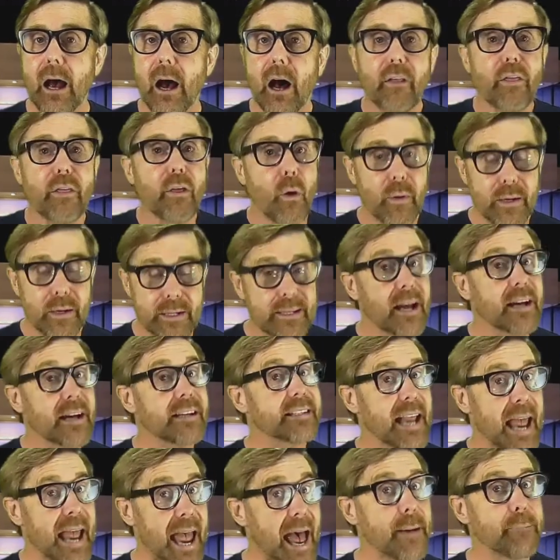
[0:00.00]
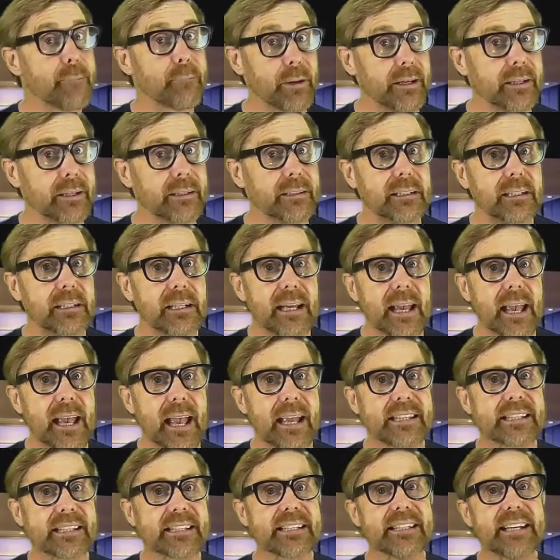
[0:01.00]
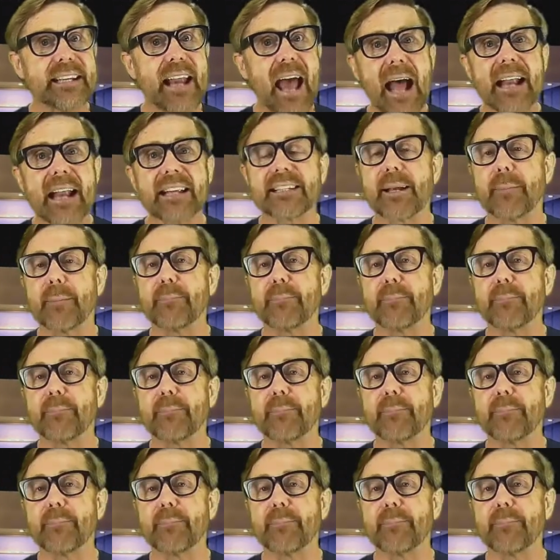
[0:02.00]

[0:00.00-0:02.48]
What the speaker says: Although it does happen, it's not